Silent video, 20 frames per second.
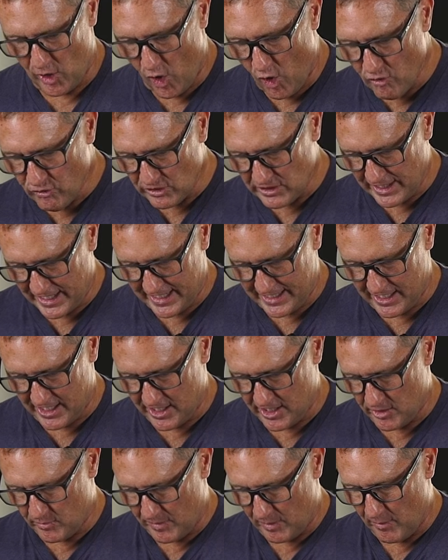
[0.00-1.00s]
overlaid
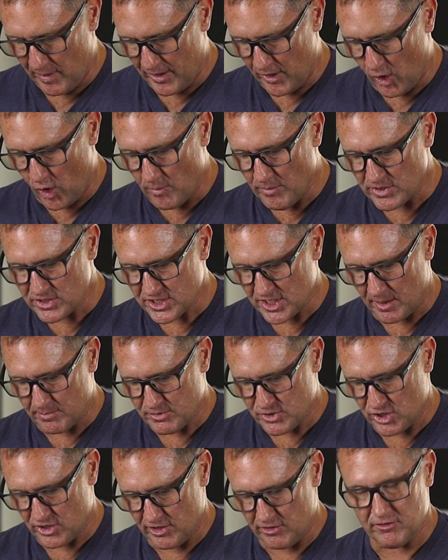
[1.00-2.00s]
it, and we went almost up
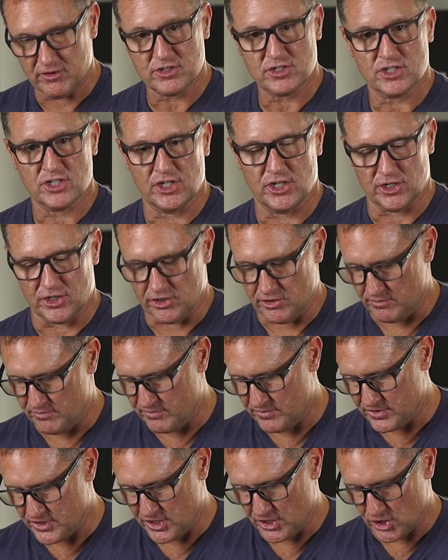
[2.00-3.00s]
to
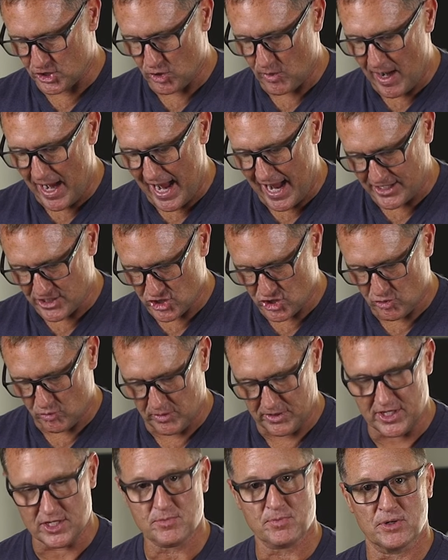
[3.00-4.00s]
your crotch
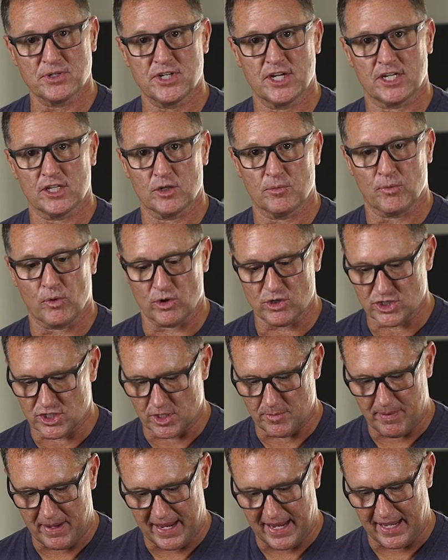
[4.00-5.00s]
with this particular portion
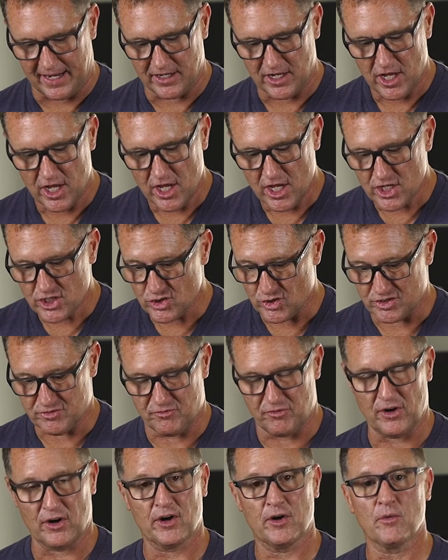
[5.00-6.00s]
of the pant. So it's
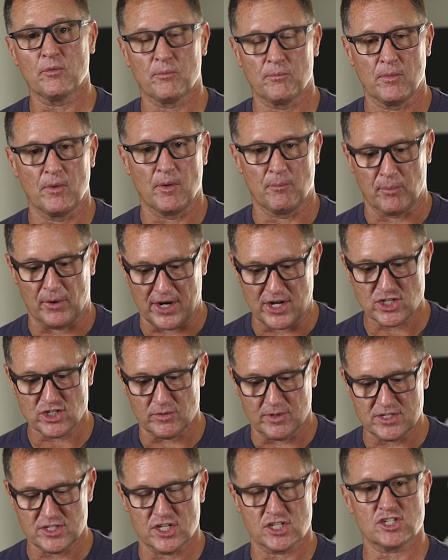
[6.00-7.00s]
very
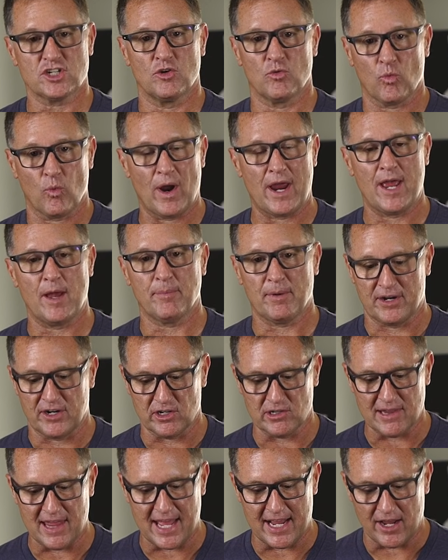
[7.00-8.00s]
abrasion resistant, way up on
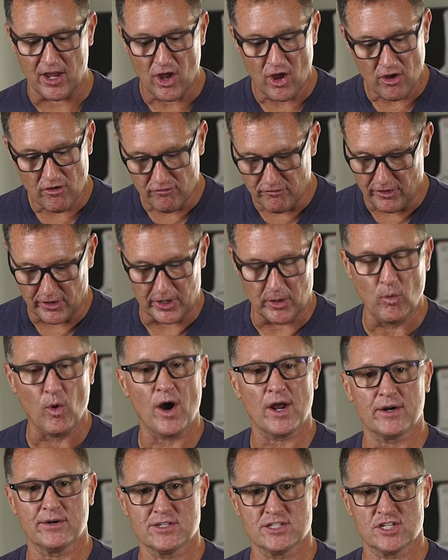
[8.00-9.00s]
your leg, very
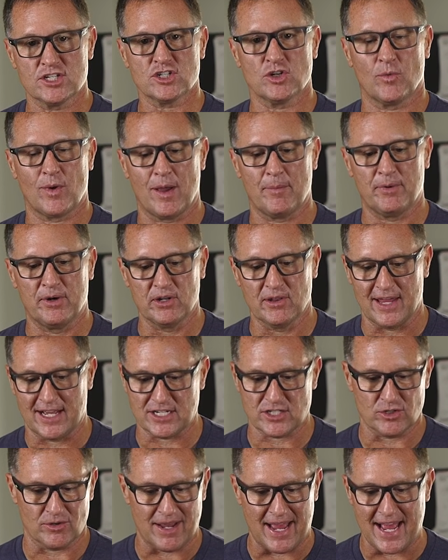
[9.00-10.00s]
water resistant, way up on your
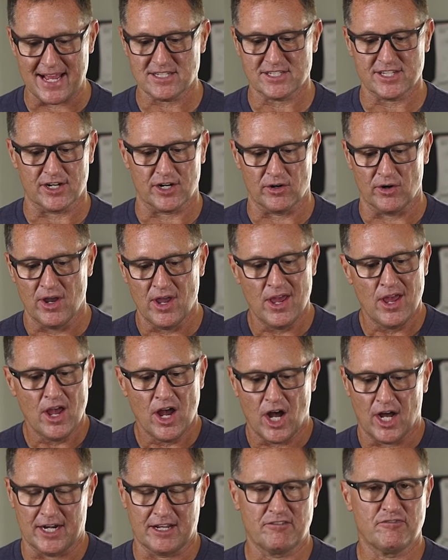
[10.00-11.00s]
leg. So guys that are
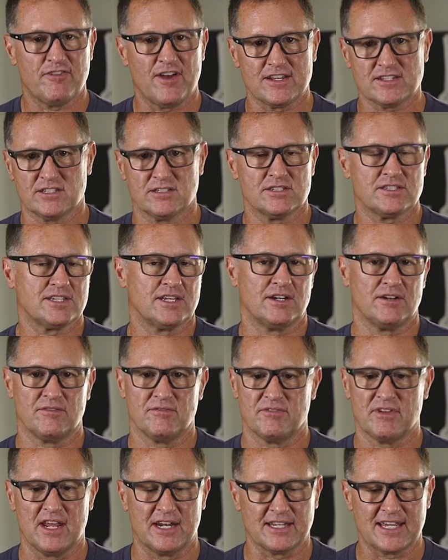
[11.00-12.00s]
hunting pheasants
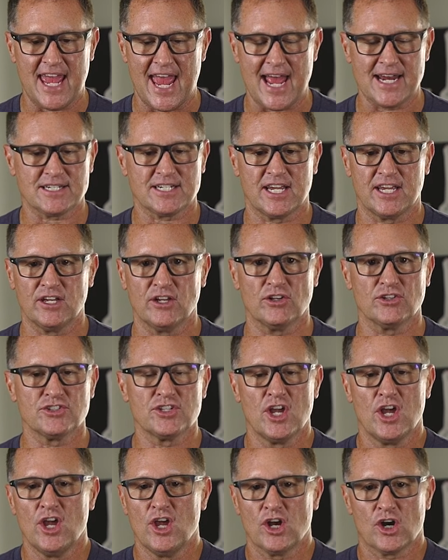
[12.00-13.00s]
and cattails,
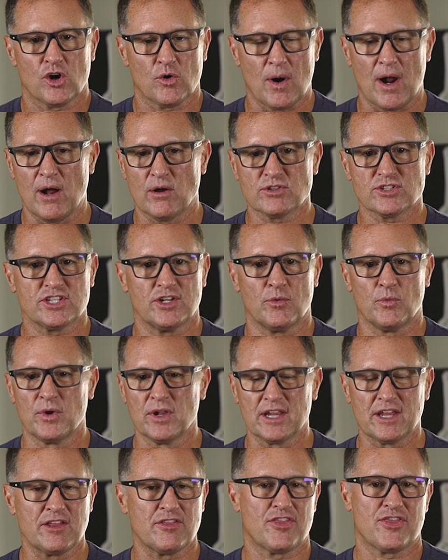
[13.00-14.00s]
grouse, and
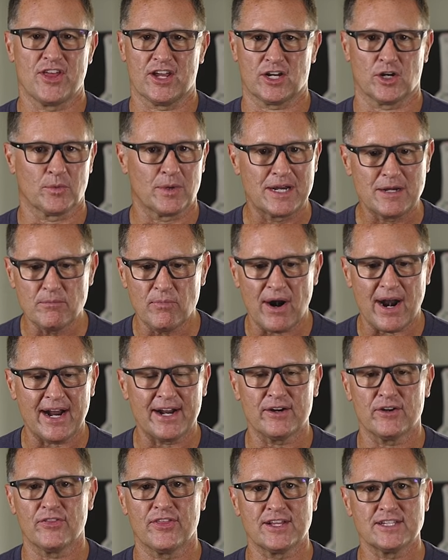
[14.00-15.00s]
really thick
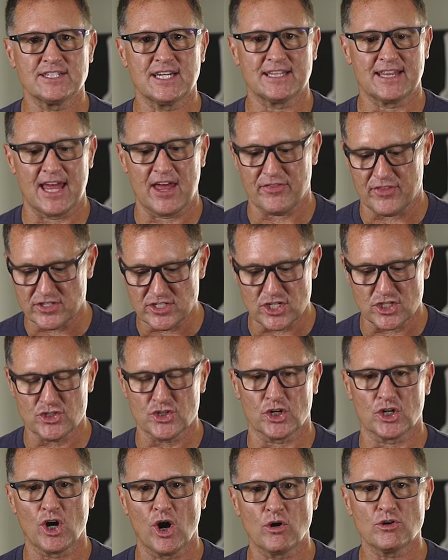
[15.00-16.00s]
greenbrier and things like that, this is
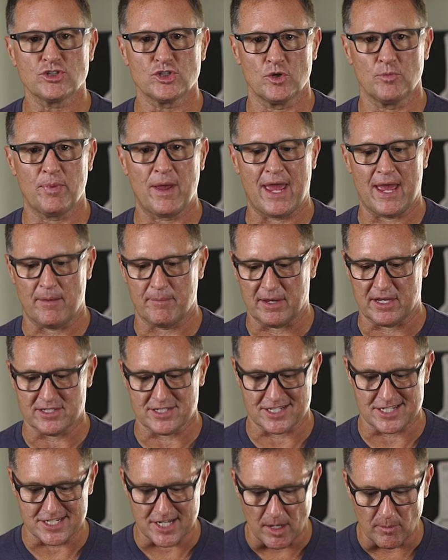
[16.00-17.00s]
their go-to pant because
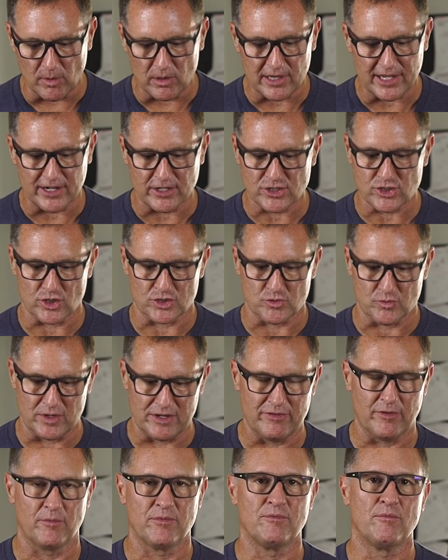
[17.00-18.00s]
it's double layered, so it's
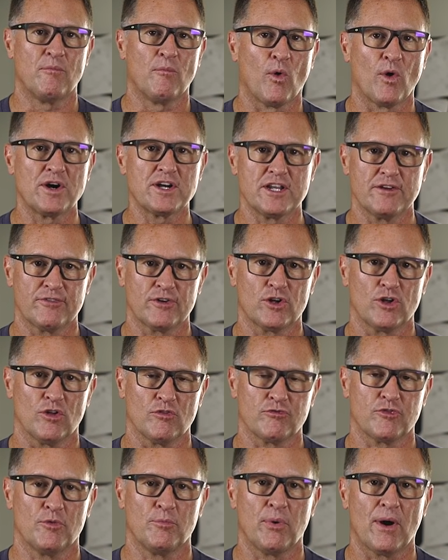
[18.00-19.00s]
even more
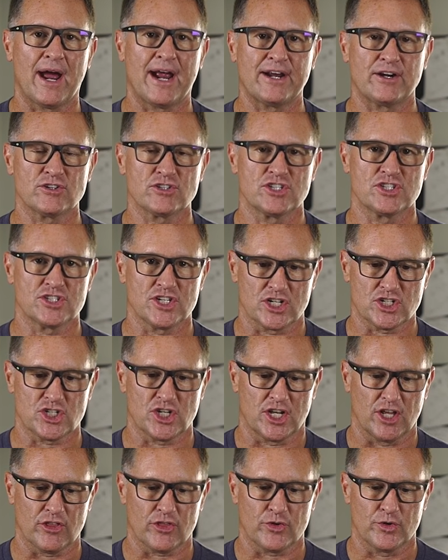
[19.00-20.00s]
difficult for briars and such to
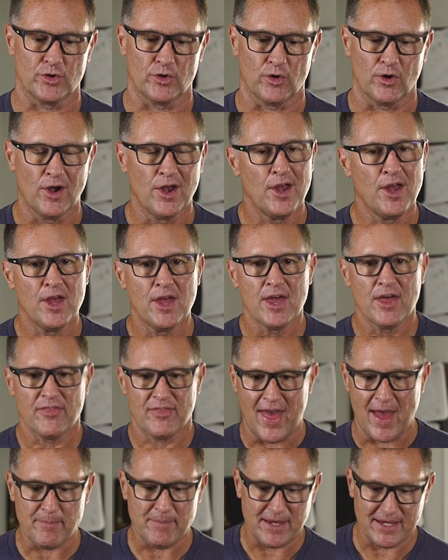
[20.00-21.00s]
get through.
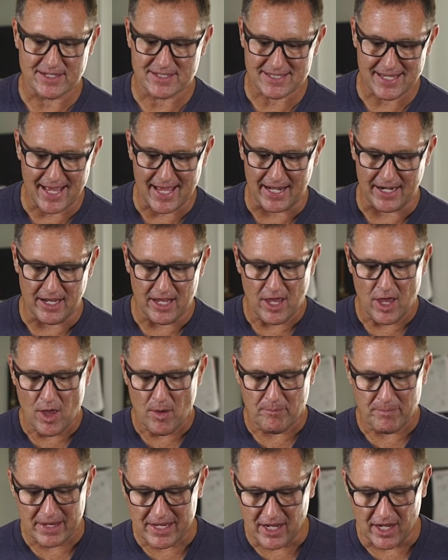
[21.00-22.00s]
That being said,
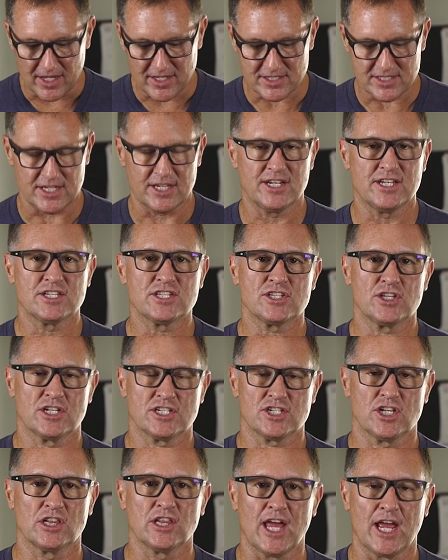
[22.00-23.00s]
because it is
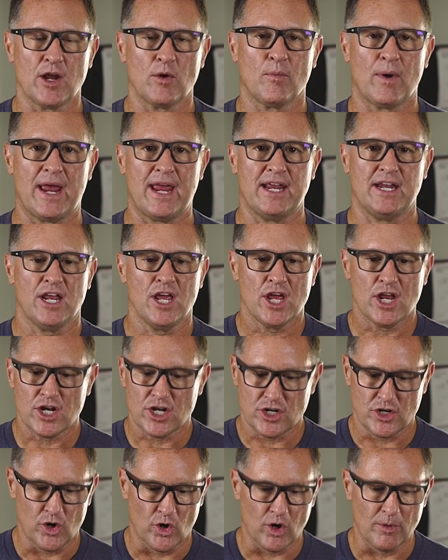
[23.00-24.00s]
such a lightweight,
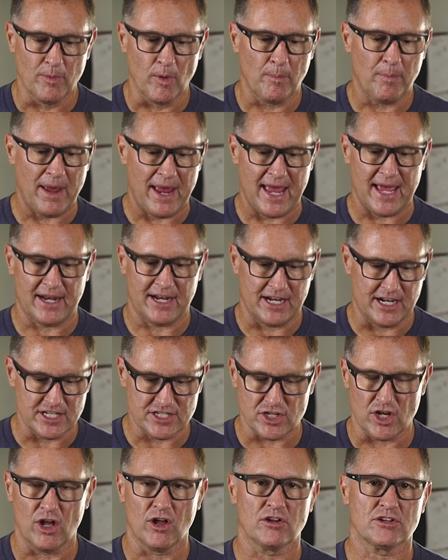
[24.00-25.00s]
durable pant and
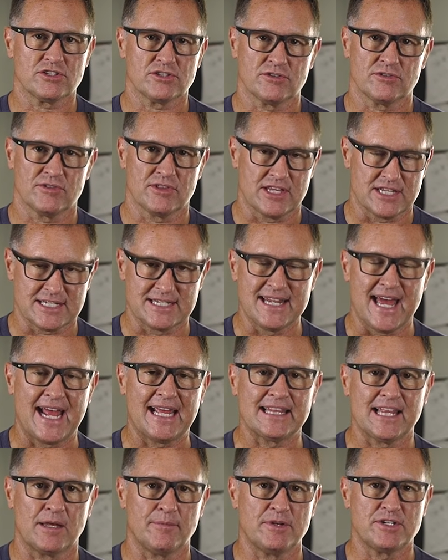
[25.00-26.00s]
it's all this
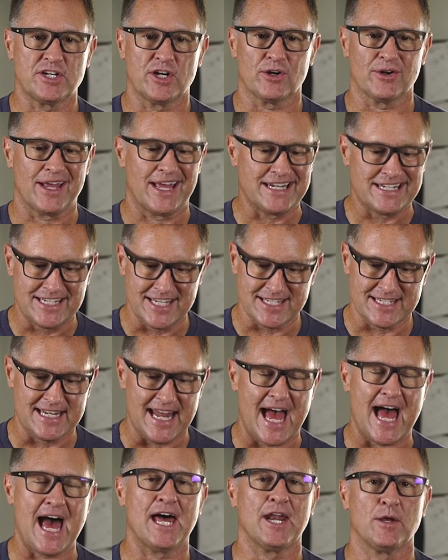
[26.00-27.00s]
nylon material, it does
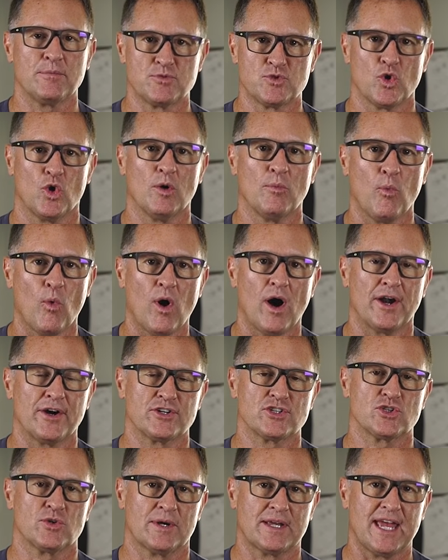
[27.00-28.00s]
not absorb water.
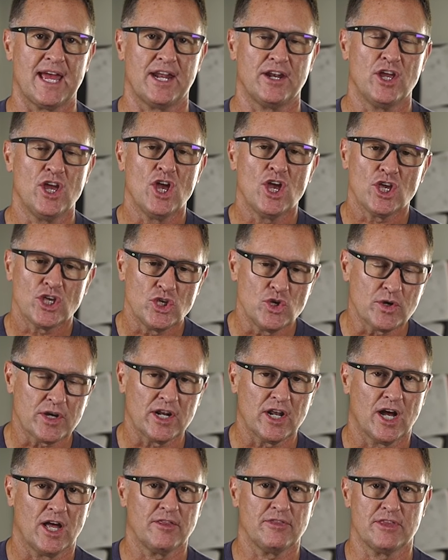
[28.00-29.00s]
So again, you
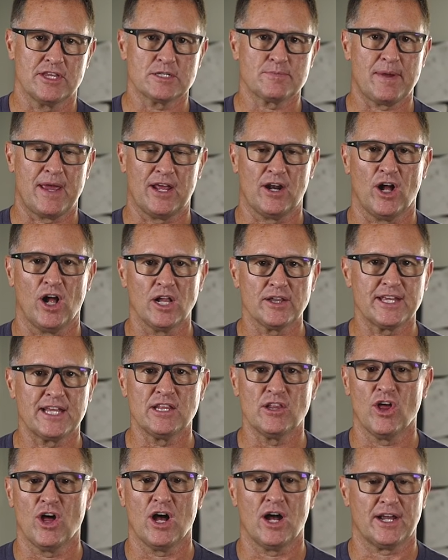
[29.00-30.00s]
can hunt in this pant all day
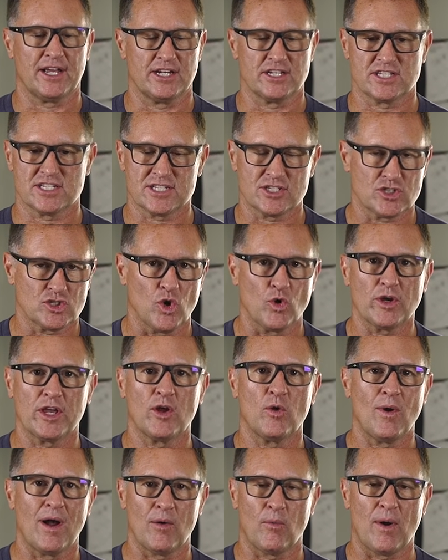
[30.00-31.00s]
long in
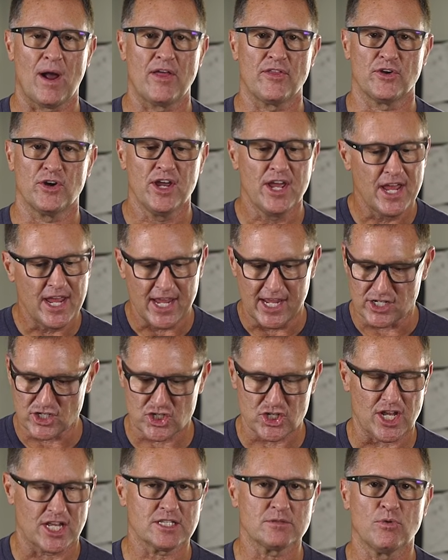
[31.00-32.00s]
soaking wet weather. It
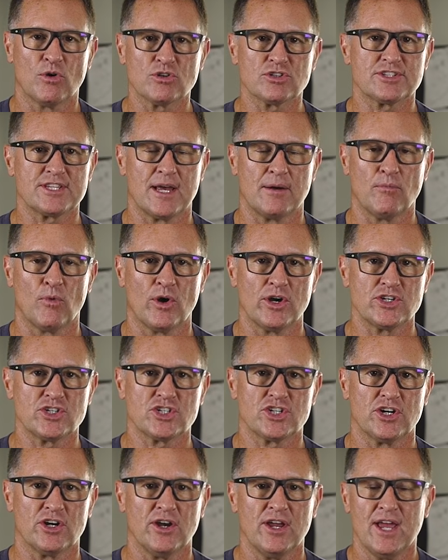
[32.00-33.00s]
sheds most of that
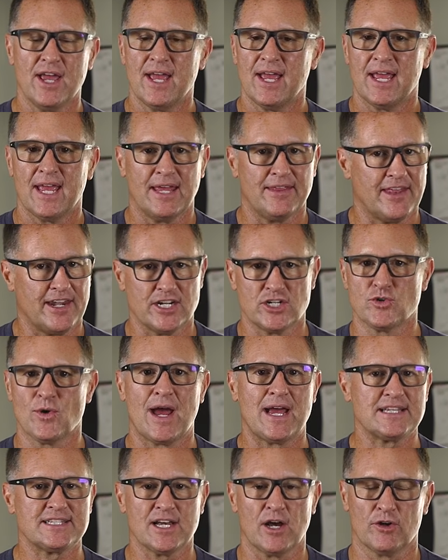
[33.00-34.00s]
moisture and then it
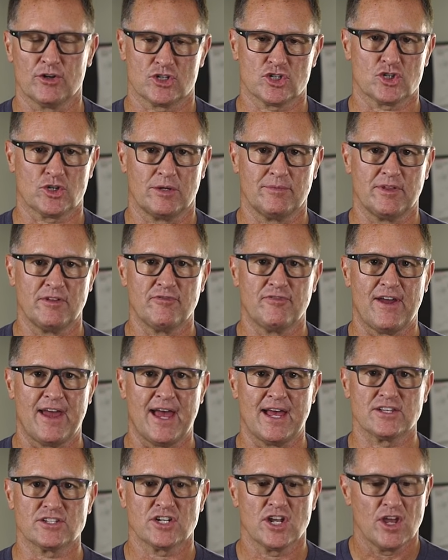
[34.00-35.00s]
dries out extremely
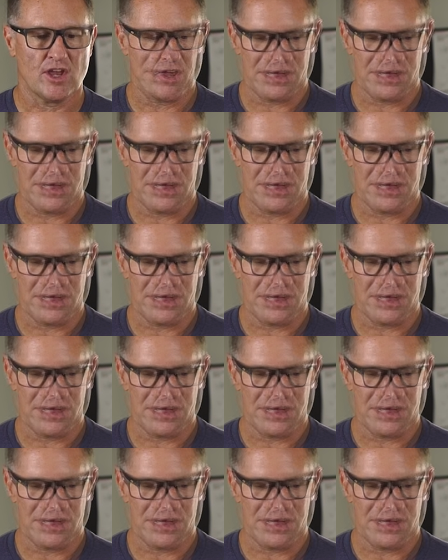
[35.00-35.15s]
fast.